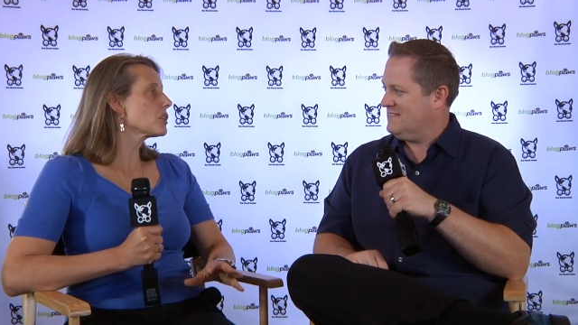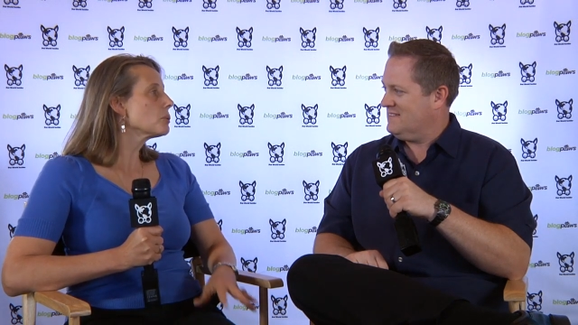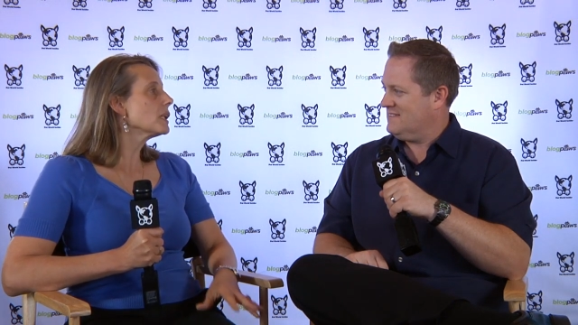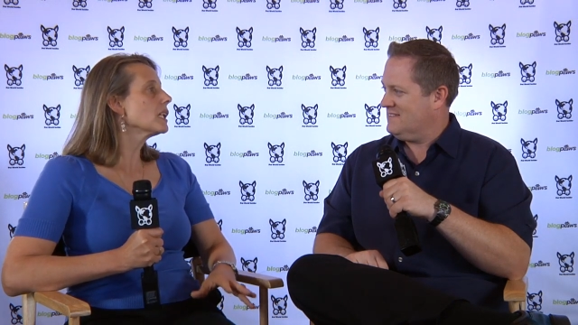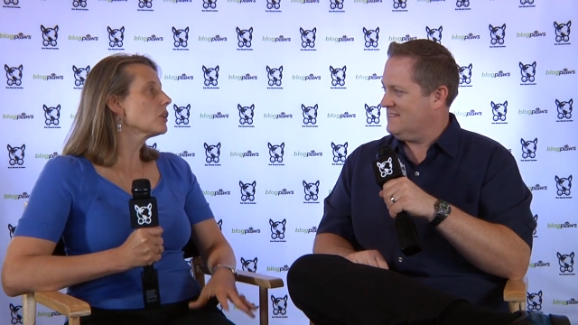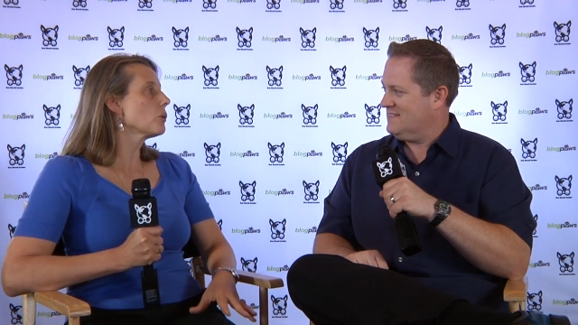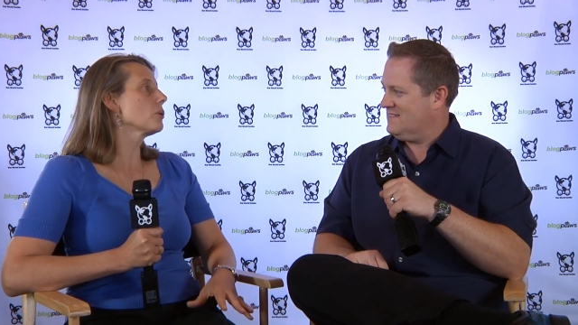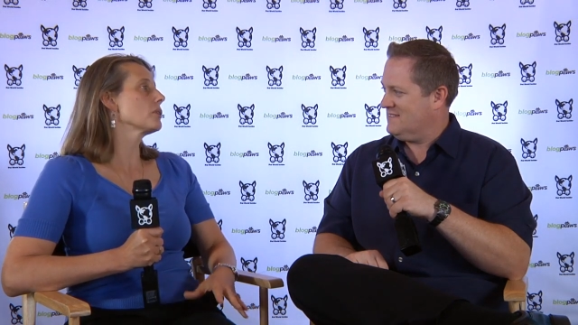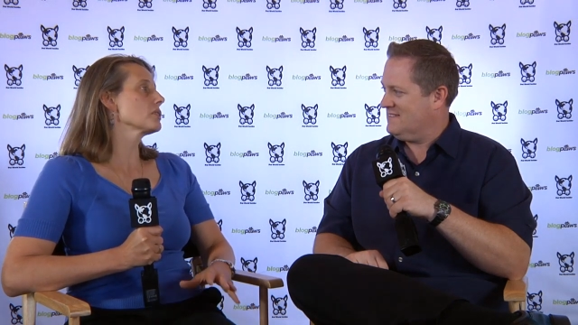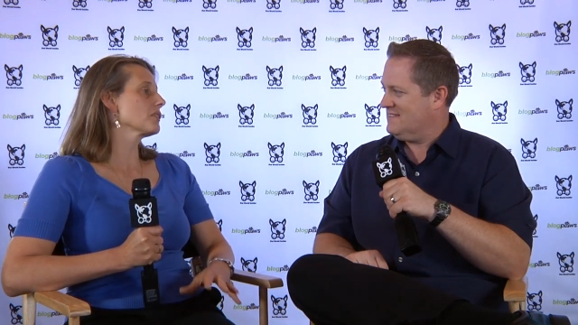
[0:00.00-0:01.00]
Speaker 1: three
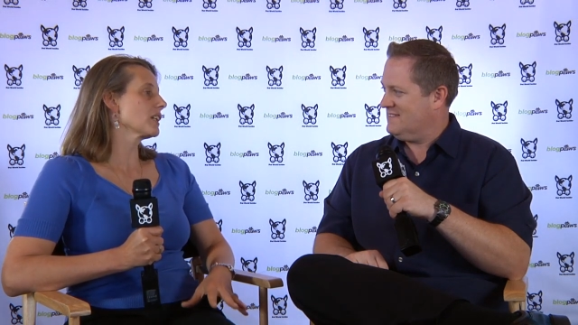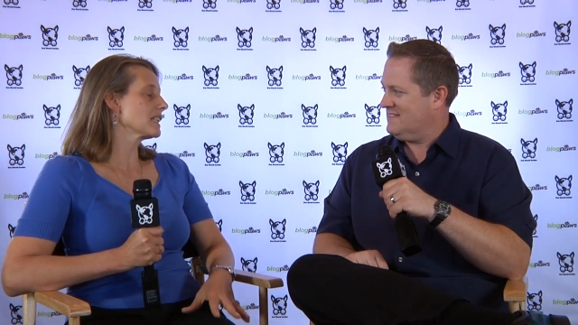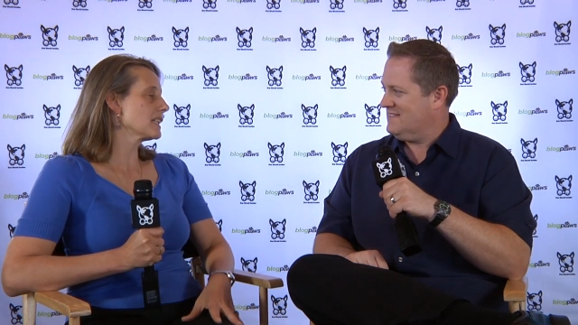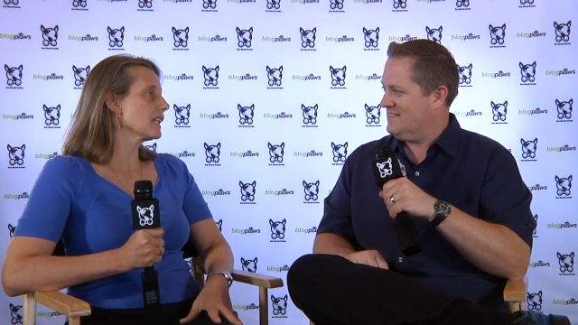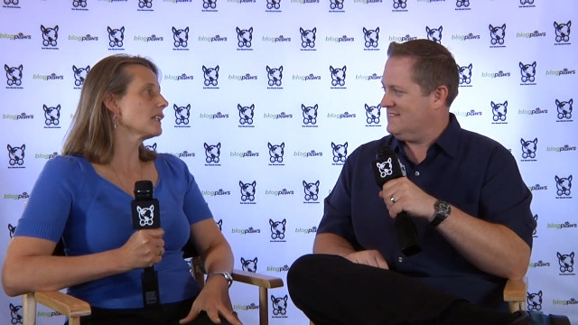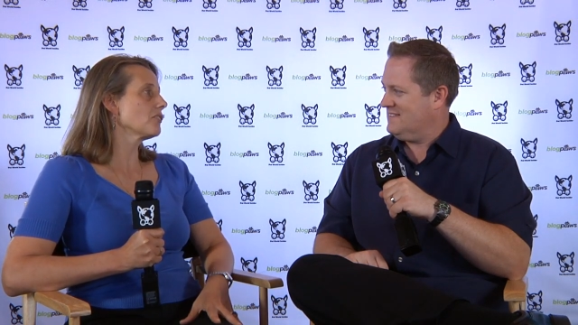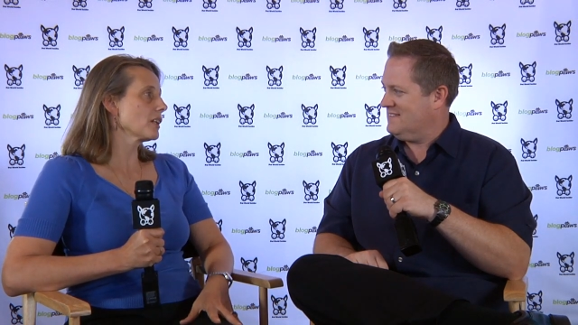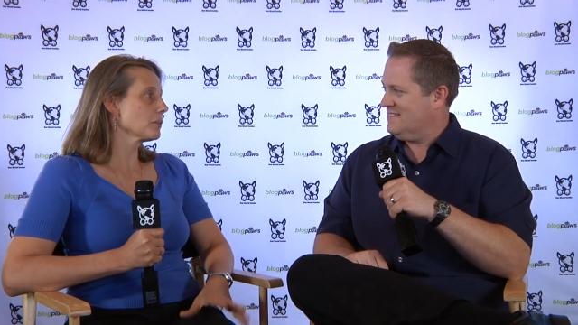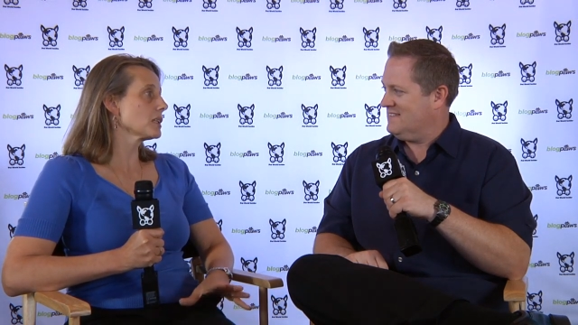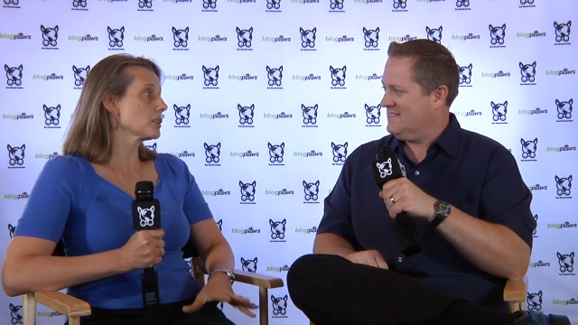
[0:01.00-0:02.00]
quarters of extended
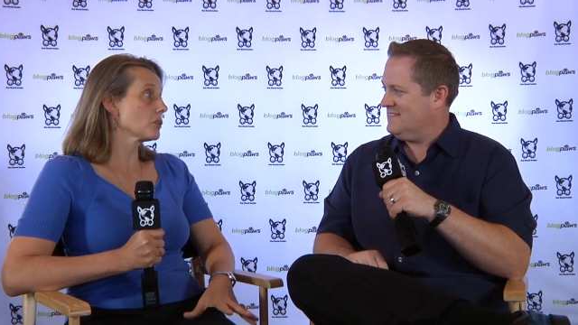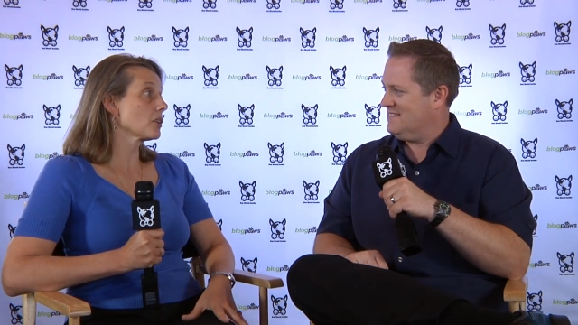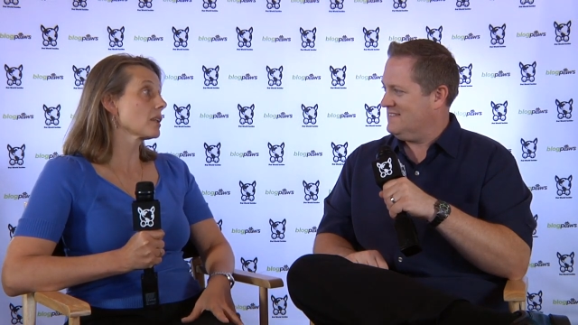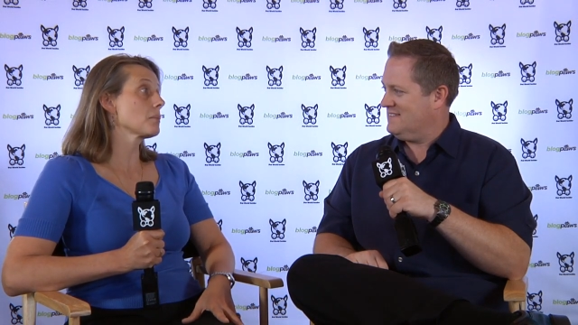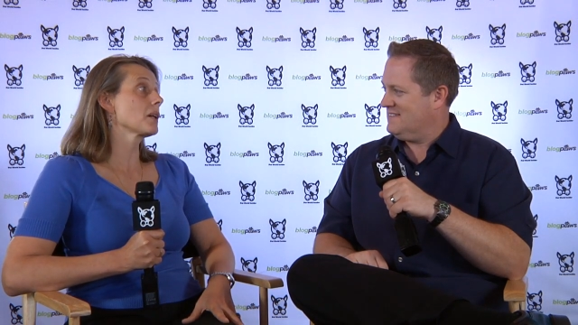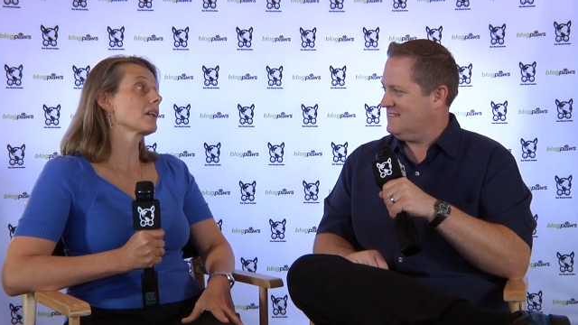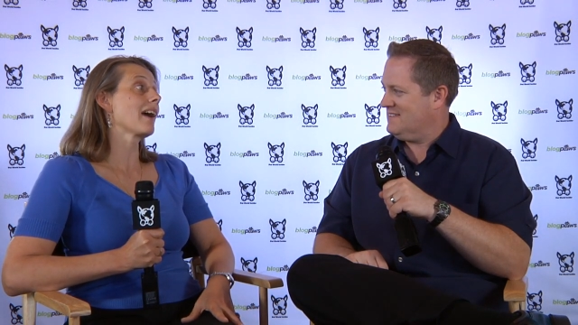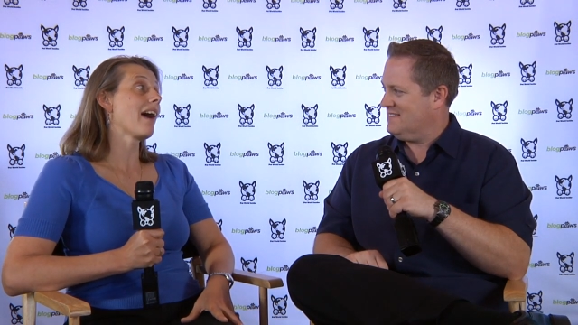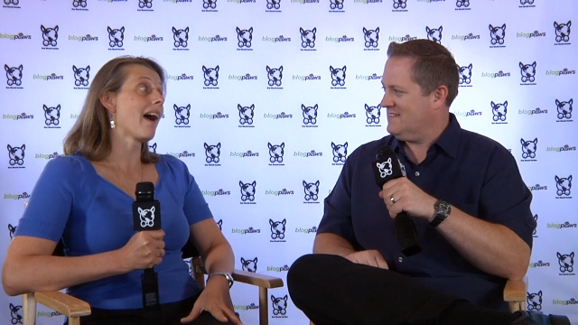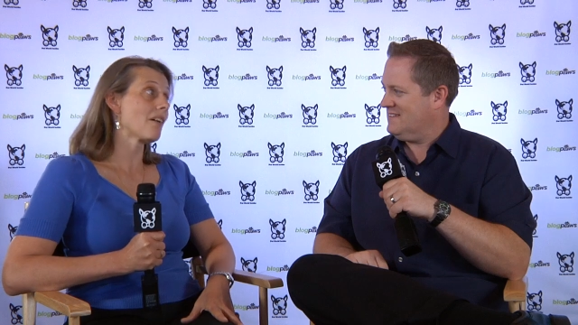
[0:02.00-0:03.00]
families in North
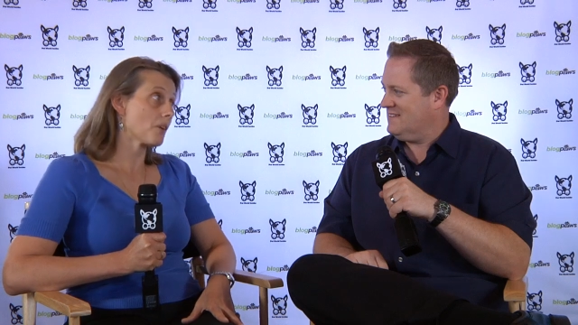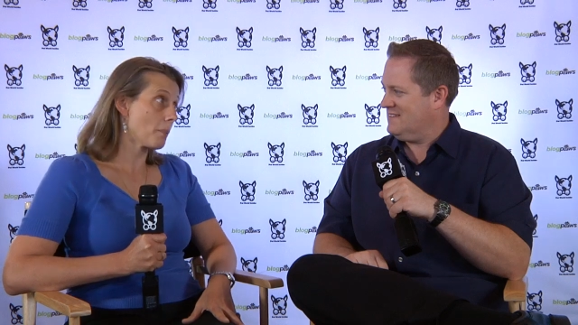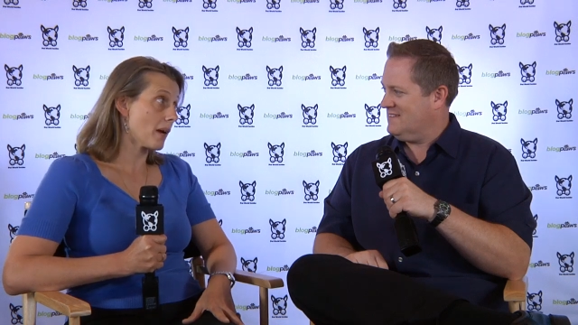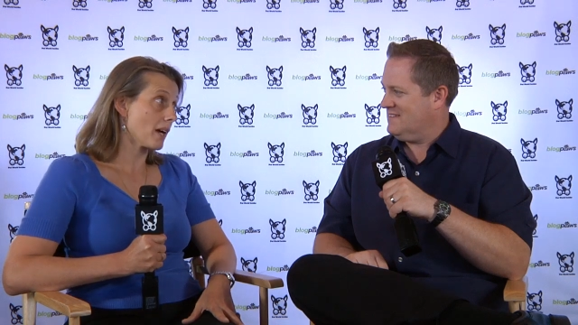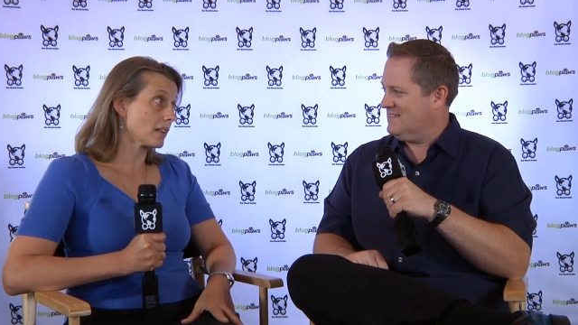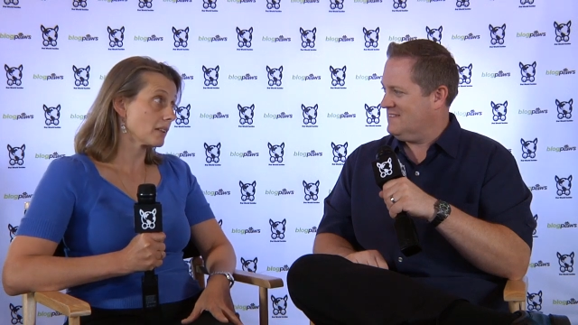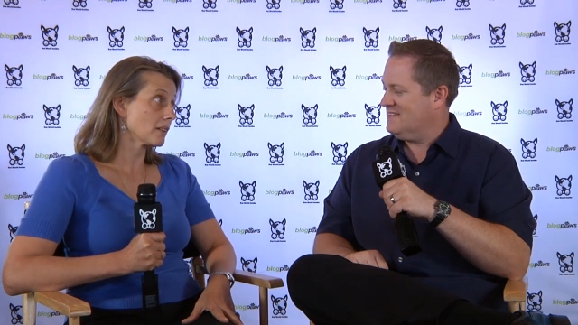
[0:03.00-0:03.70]
America have a pet,